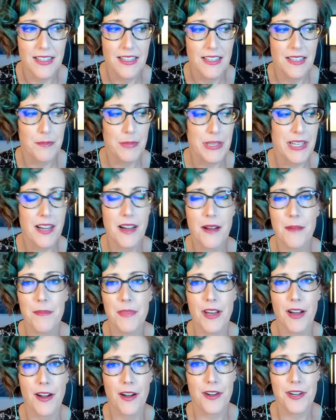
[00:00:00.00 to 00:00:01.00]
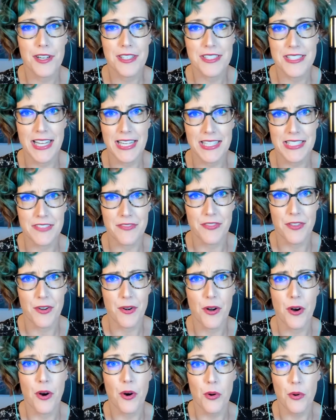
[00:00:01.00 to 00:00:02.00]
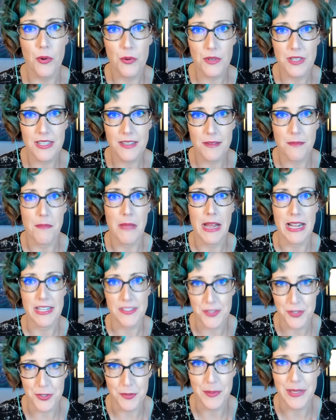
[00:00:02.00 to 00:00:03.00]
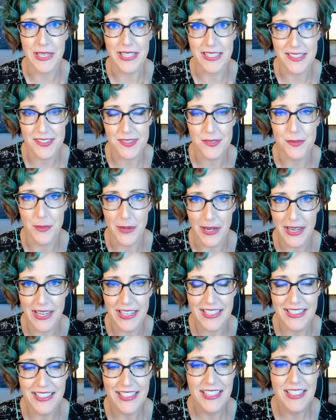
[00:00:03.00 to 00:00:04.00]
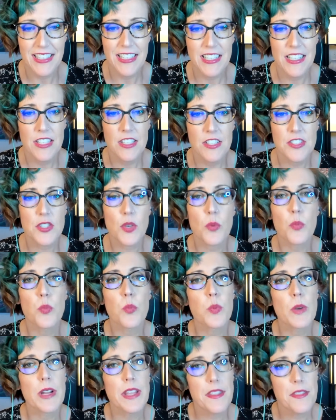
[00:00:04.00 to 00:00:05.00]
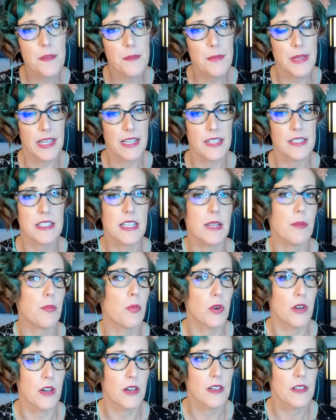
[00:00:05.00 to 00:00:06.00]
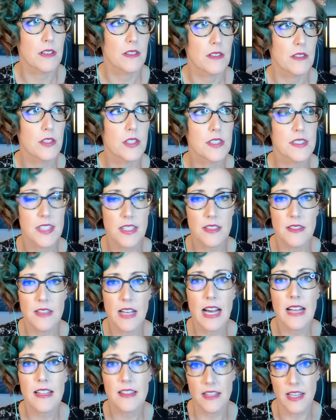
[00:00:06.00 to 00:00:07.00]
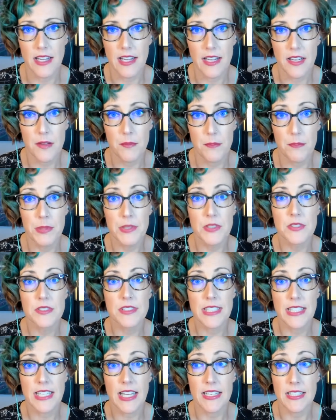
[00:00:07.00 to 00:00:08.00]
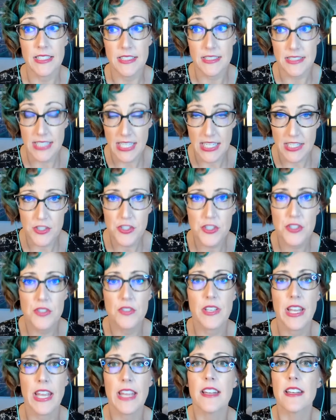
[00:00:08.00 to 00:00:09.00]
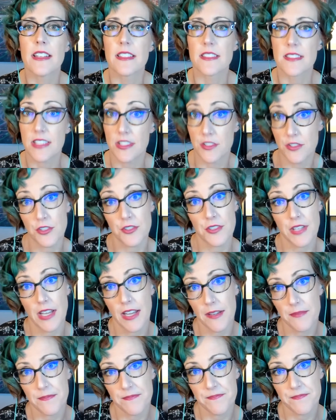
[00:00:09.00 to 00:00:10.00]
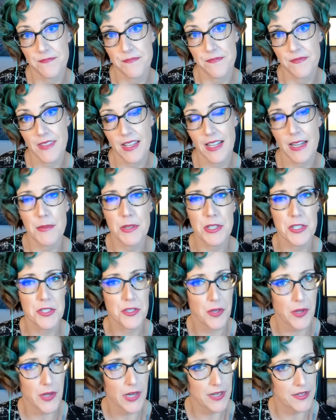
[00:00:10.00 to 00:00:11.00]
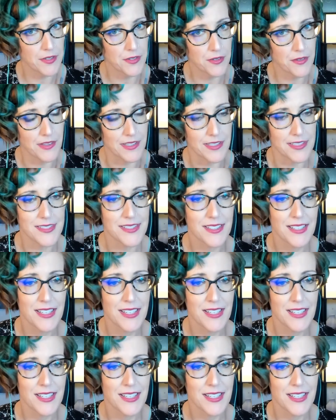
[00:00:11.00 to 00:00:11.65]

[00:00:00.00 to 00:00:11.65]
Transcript: become the architect of their own masterpiece, right? So rhythmic deep work looks a lot like building an intentional cadence in your day. And I'm going to show you how to do this.